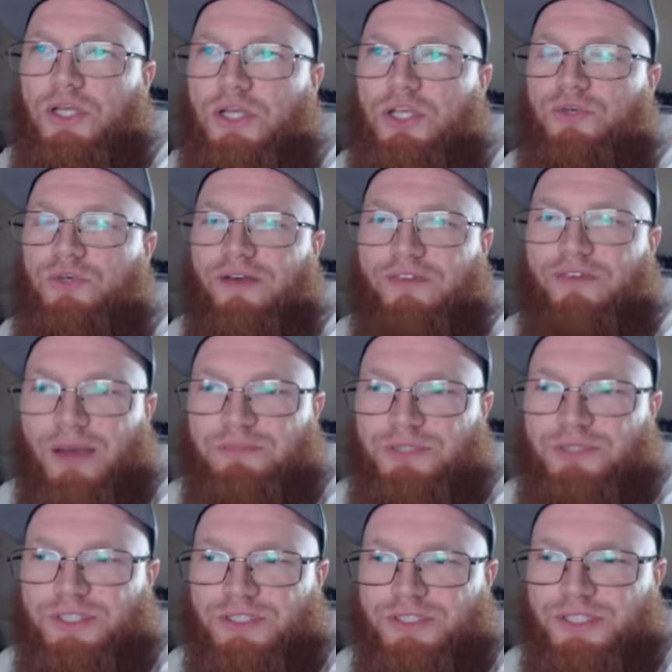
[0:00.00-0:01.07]
You have
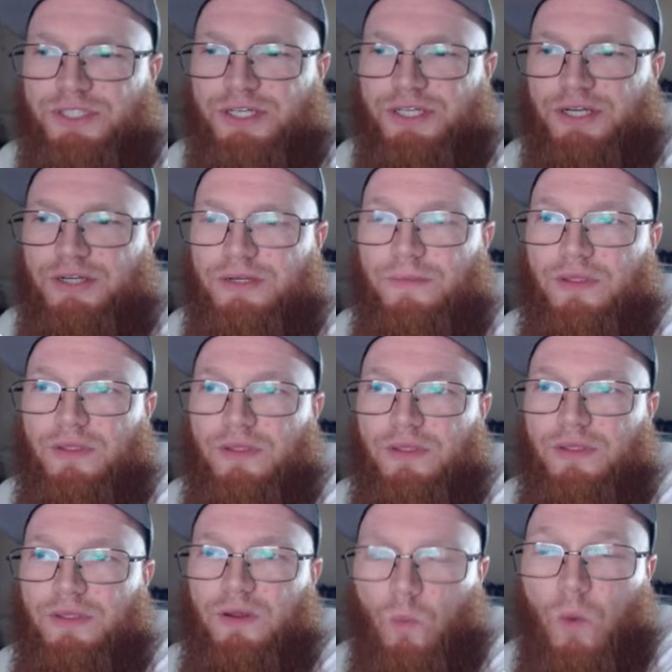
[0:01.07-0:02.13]
options here.
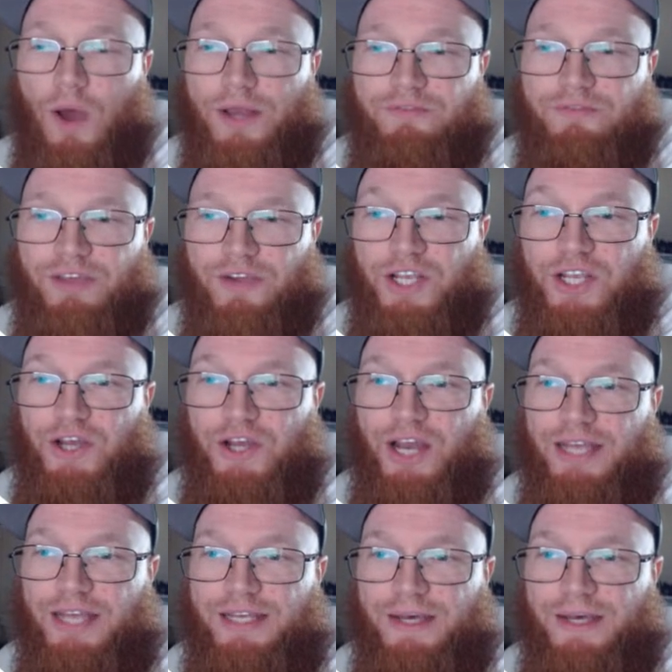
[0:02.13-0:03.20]
One very good
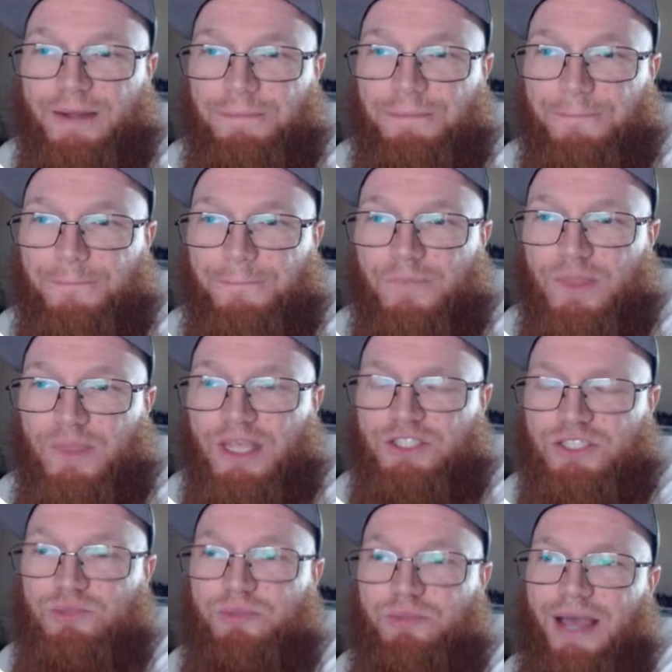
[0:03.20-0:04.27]
idea
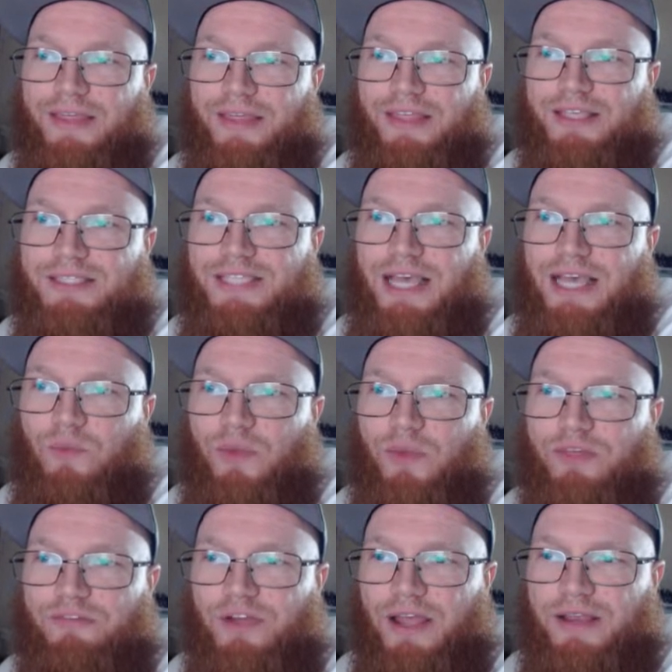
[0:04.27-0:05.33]
is to buy this set with
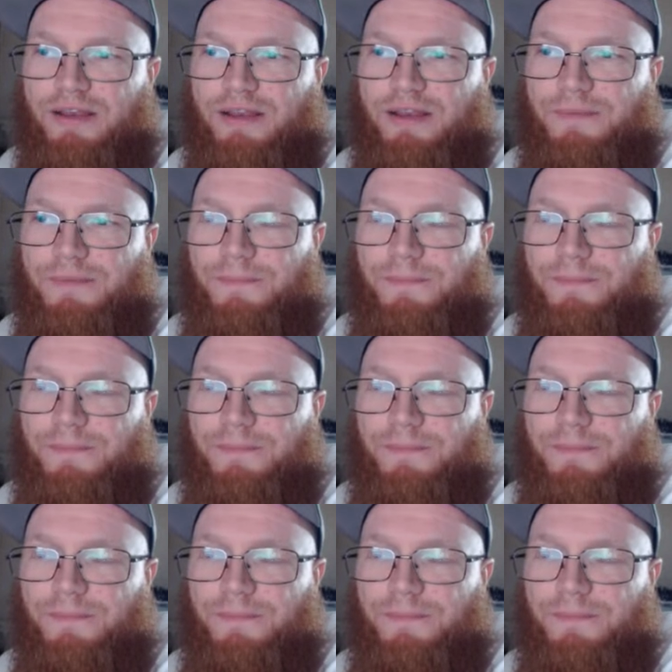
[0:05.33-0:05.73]
a friend,